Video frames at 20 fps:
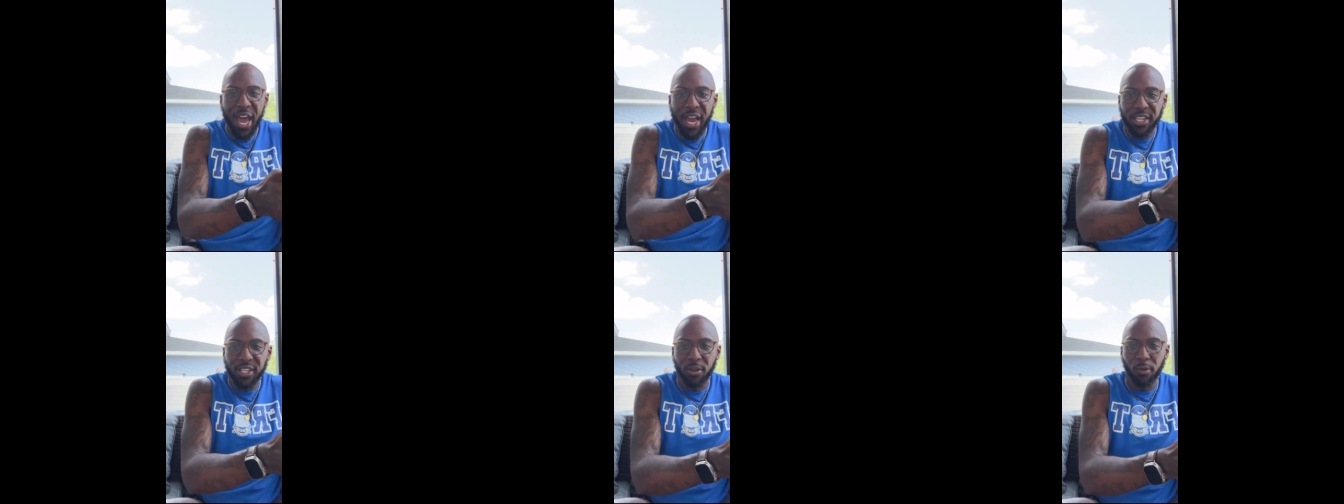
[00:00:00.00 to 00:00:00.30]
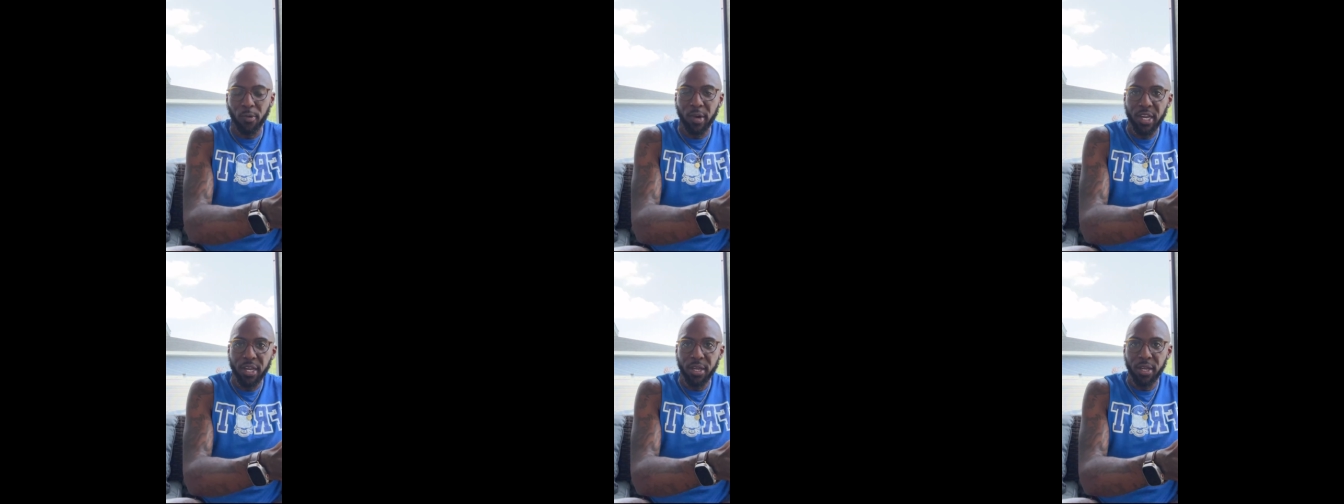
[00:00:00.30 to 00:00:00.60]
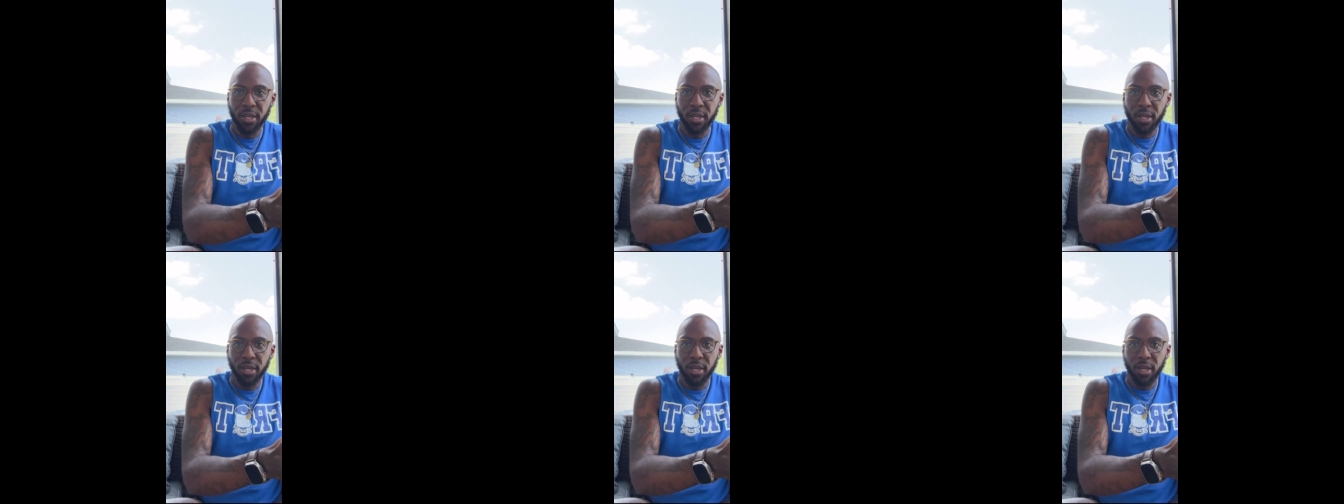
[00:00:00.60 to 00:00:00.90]

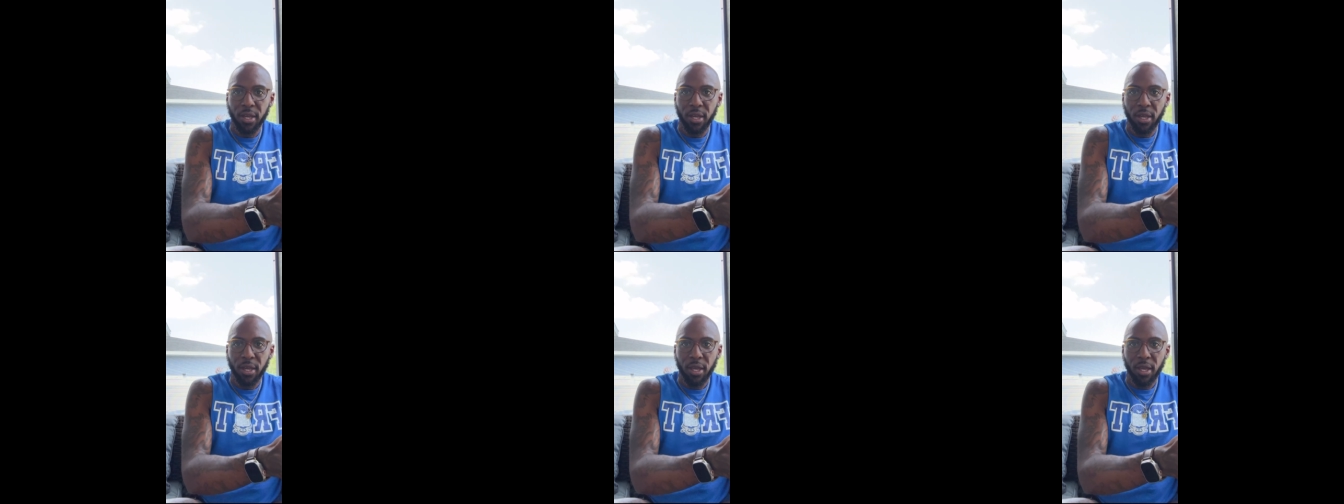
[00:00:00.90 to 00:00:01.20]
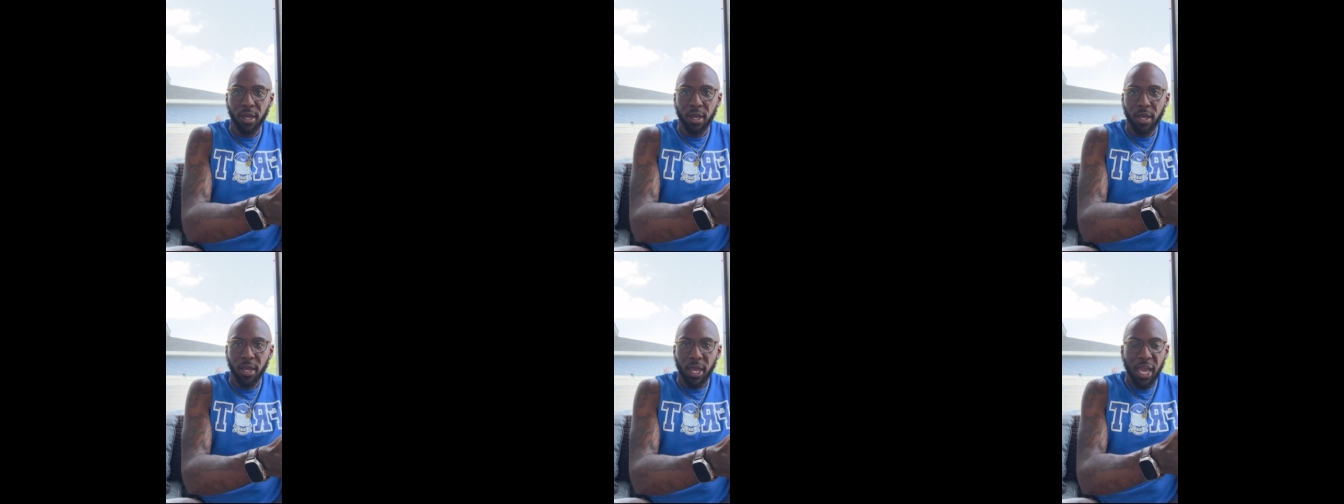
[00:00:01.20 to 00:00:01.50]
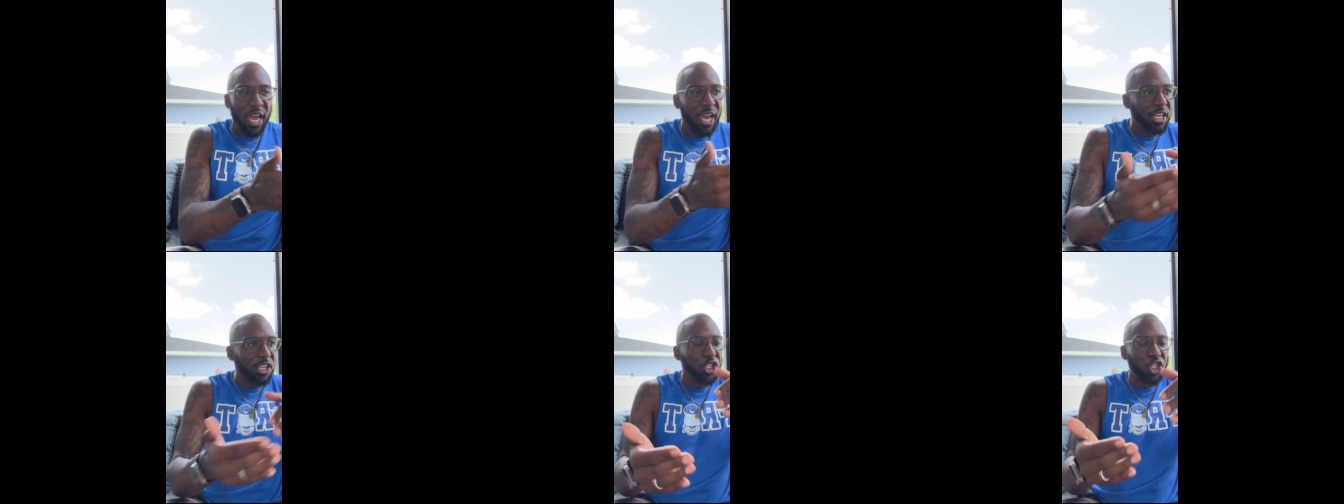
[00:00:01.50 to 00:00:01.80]
factory
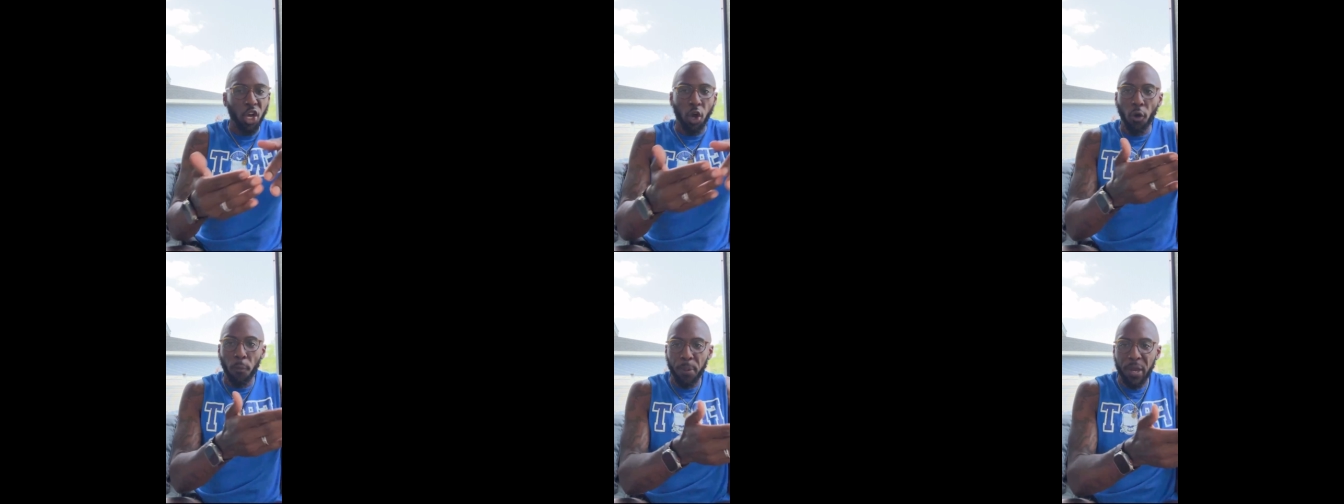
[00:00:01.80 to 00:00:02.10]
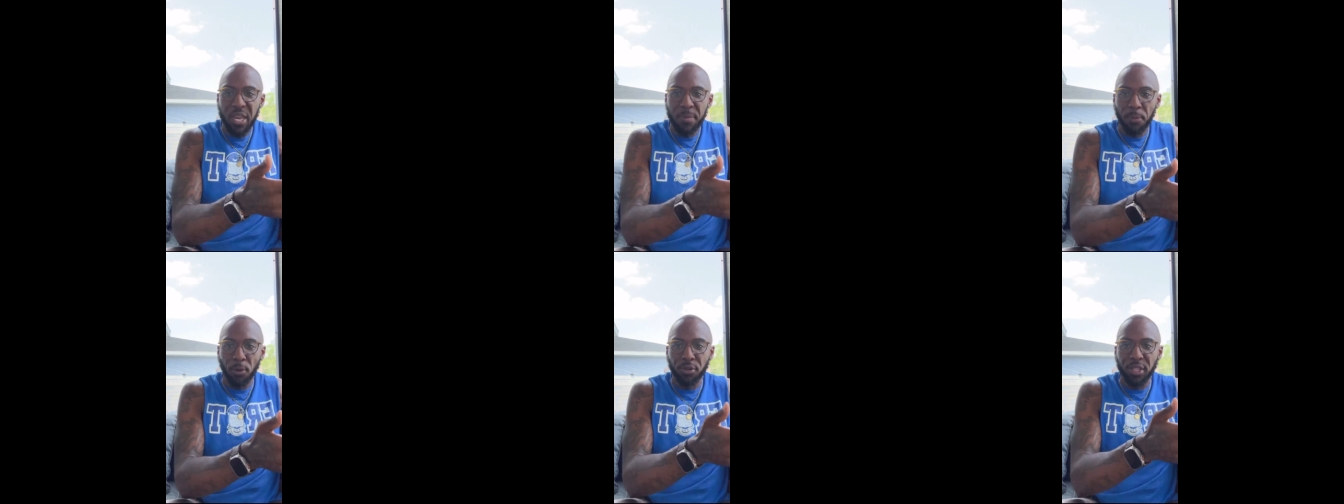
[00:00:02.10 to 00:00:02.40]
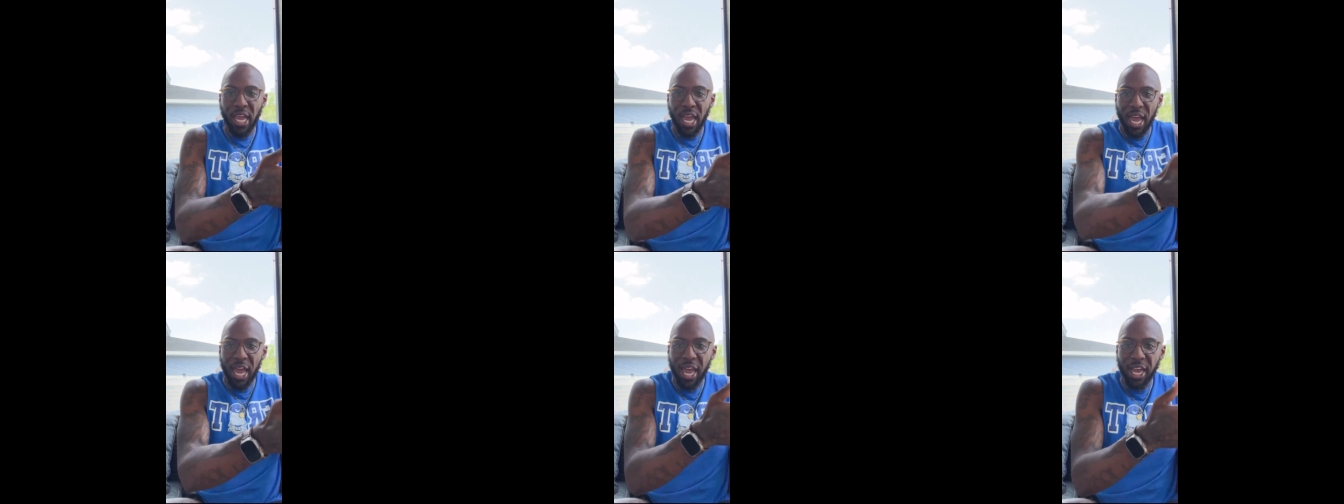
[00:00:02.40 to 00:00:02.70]
and show
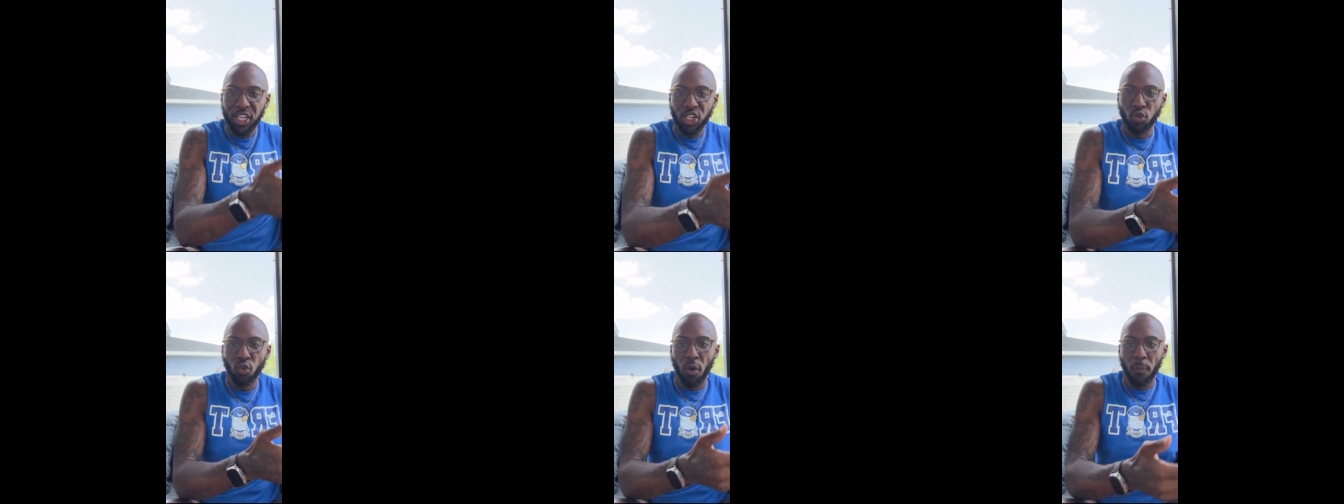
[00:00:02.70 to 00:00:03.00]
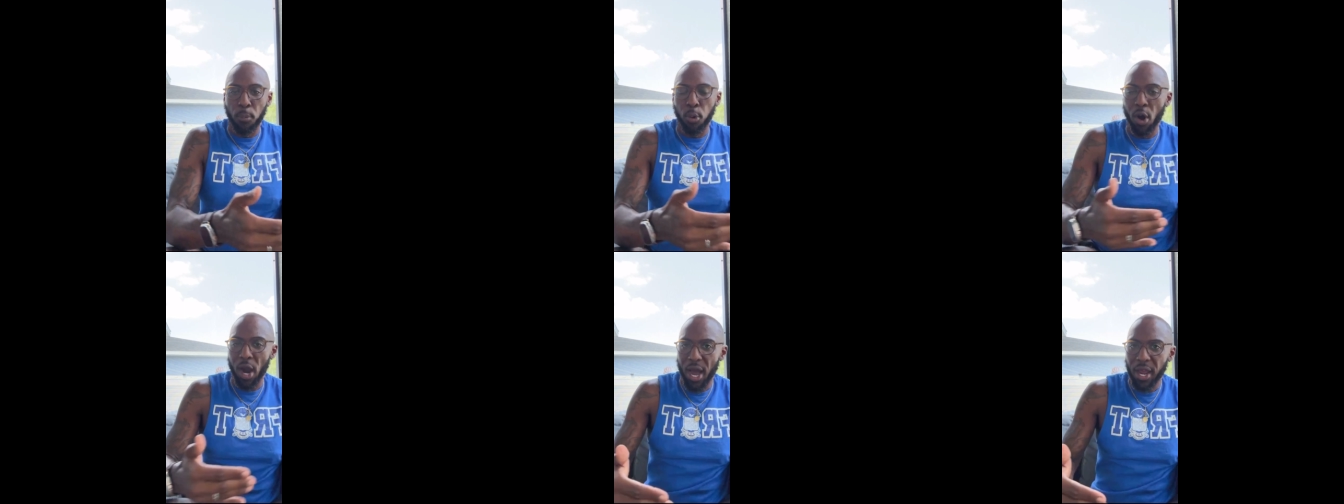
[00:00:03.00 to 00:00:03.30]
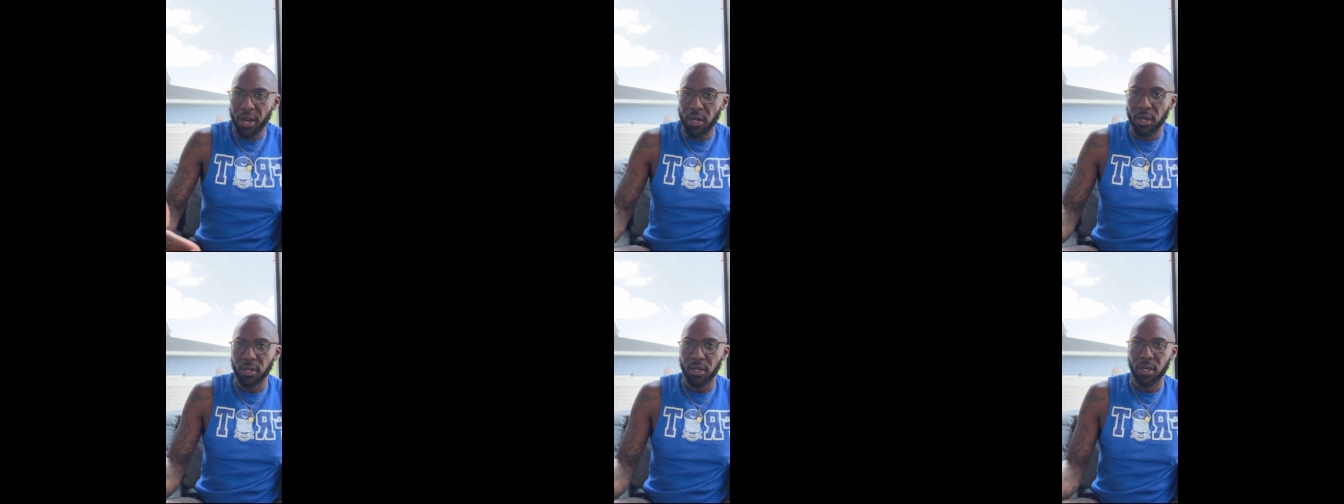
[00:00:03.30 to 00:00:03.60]
people the actual
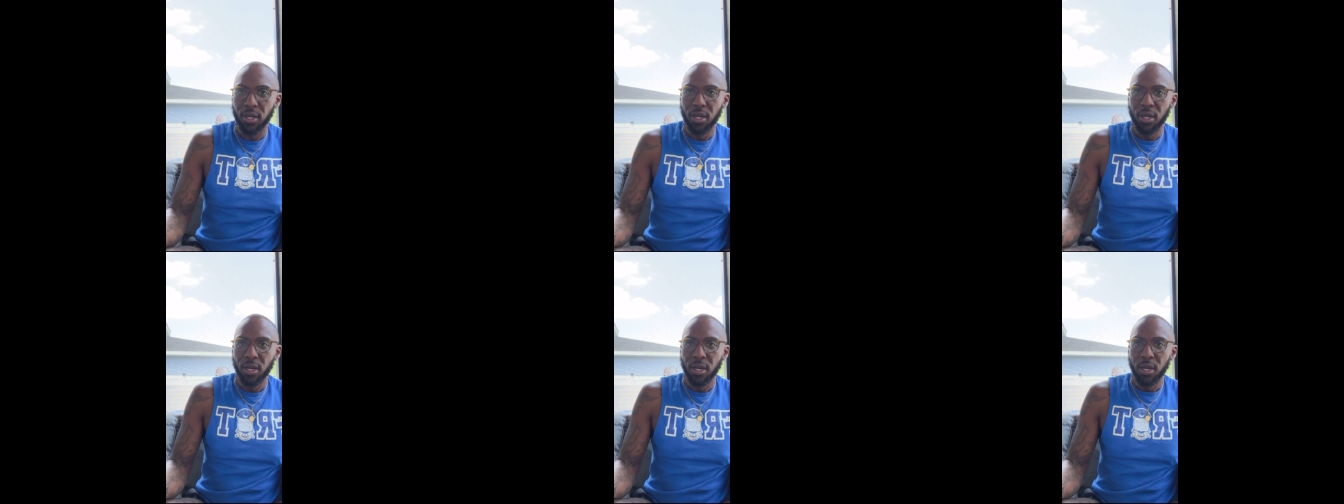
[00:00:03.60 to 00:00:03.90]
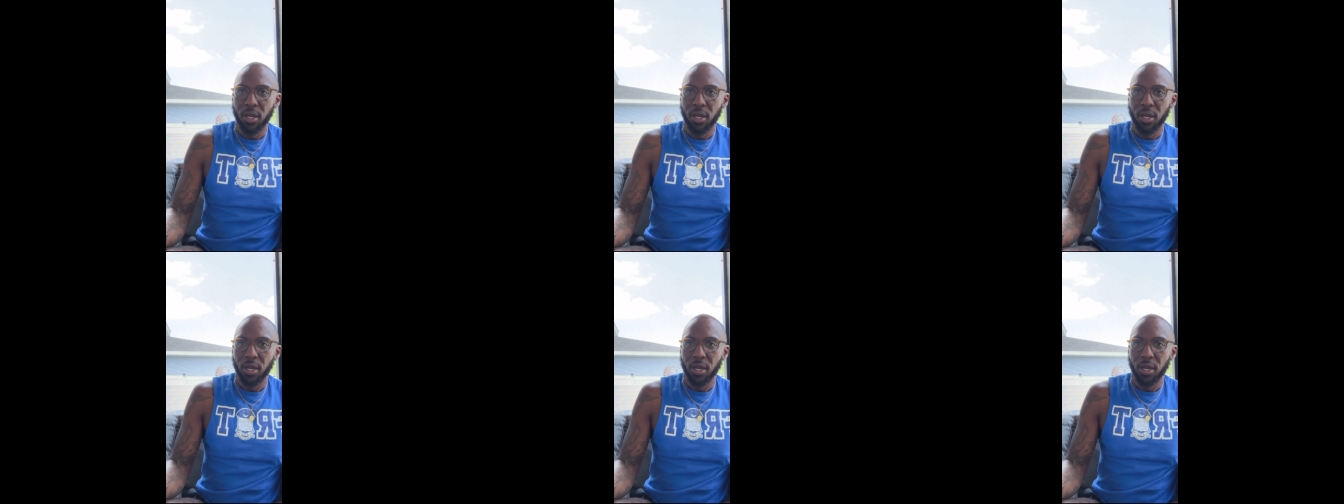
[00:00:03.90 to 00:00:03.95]
product?